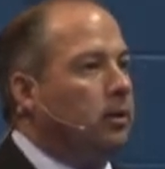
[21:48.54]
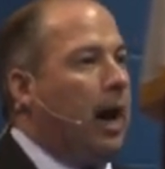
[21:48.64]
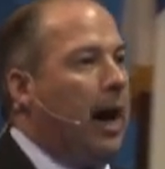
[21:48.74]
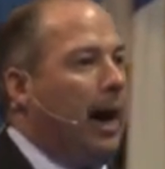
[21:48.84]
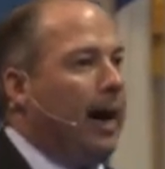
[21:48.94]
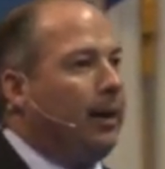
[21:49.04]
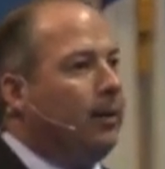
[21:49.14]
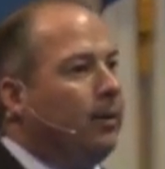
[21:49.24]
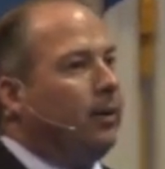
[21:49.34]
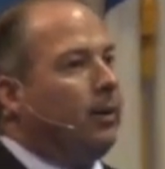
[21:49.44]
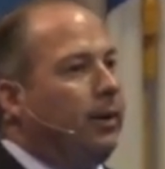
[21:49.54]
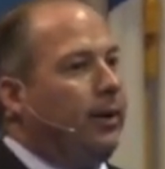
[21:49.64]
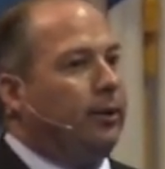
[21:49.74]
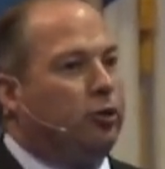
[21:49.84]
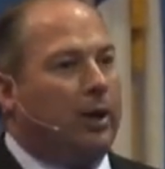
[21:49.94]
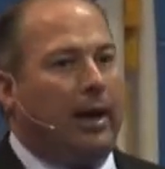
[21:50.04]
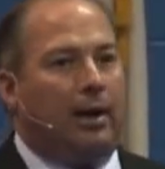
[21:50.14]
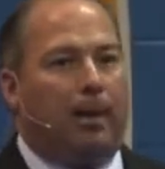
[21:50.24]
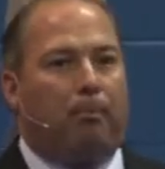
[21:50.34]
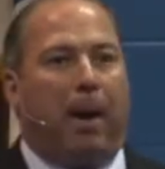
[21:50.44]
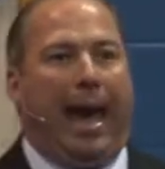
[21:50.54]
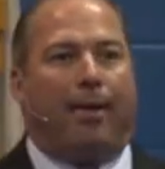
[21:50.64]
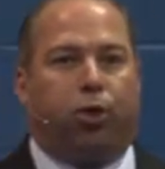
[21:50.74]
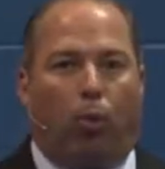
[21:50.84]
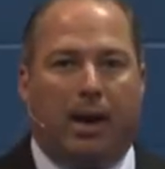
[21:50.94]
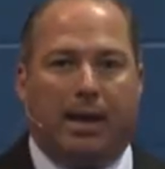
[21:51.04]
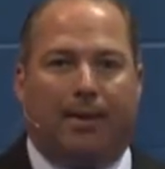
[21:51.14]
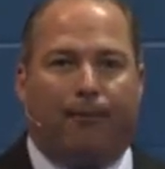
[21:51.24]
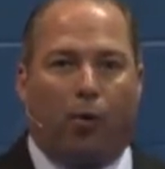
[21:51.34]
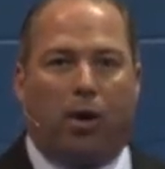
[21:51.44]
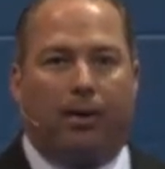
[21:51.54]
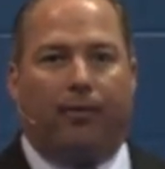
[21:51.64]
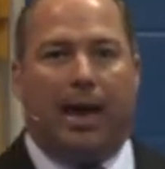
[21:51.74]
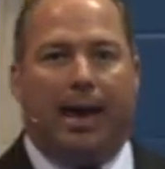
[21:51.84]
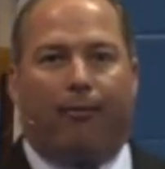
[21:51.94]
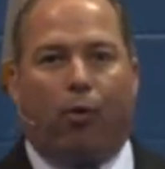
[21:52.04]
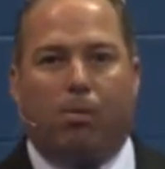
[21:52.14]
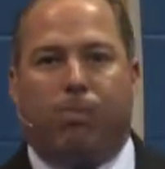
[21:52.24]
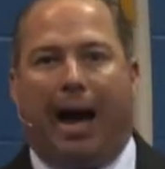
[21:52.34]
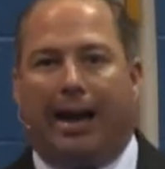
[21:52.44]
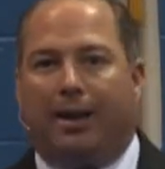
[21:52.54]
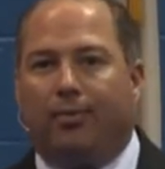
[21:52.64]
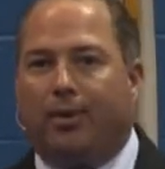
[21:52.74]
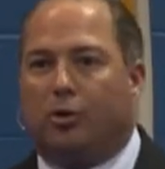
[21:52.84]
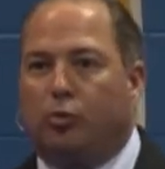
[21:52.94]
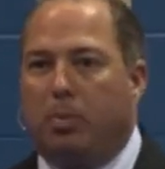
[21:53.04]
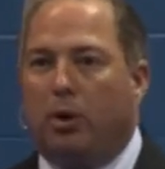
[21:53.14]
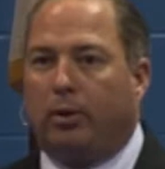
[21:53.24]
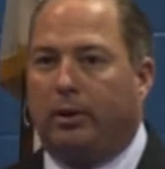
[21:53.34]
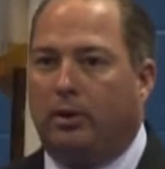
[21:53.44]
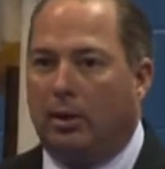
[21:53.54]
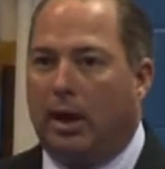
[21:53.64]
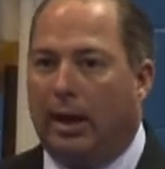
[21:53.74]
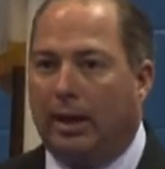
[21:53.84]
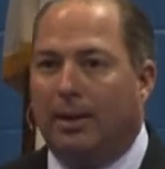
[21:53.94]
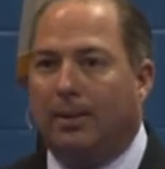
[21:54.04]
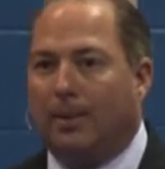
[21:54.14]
God is setting a pathway in front of everybody in this building today.